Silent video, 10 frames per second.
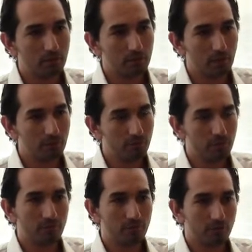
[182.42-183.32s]
on in life when
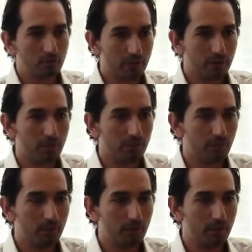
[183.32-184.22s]
I started working
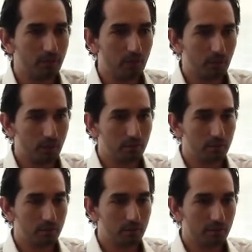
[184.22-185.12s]
with my
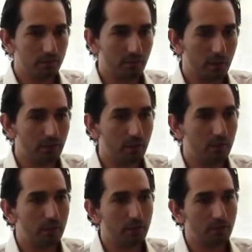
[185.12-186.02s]
uncle in
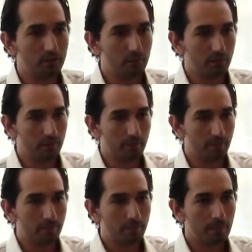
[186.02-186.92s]
Sinai, and
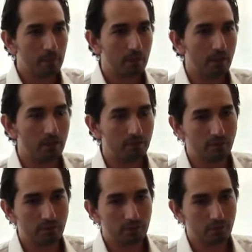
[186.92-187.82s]
he has a
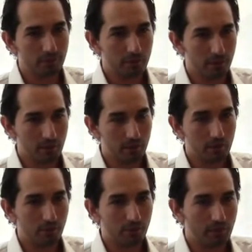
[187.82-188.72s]
hotel over there,
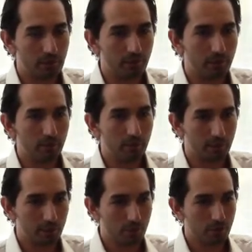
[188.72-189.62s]
and I was helping with the
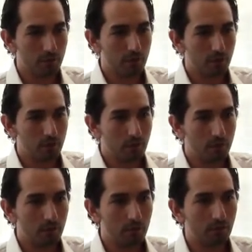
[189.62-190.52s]
kitchen
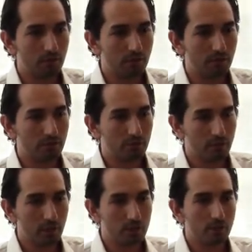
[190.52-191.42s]
on several
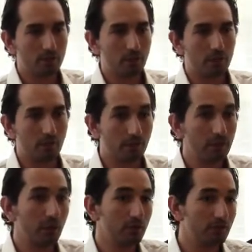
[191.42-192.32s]
occasions, and I
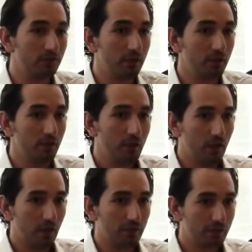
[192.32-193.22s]
really got to see
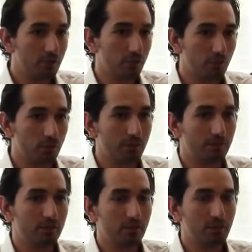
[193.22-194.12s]
how the kitchen
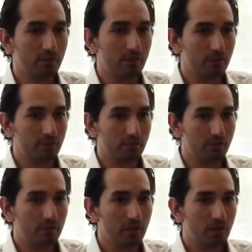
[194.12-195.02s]
works. I really got to
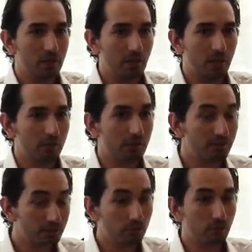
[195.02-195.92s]
see how
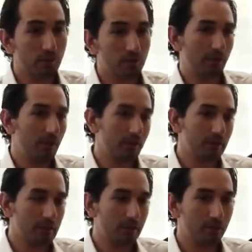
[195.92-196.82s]
chefs work behind
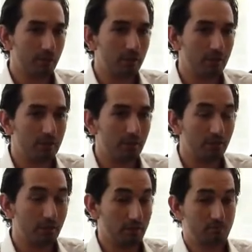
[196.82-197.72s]
the kitchen,
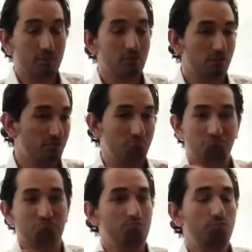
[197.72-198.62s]
and it just
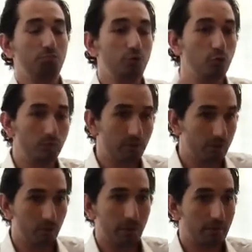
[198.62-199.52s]
blew me
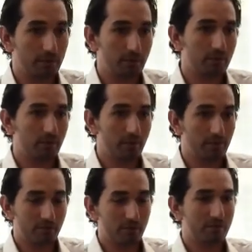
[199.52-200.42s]
away. And
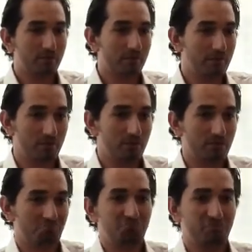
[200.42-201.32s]
ever since then, I
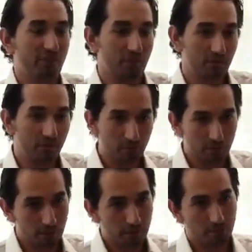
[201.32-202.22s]
just fell in love with
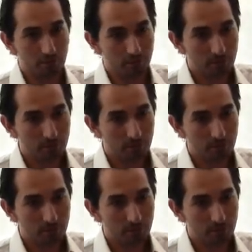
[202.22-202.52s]
the kitchen.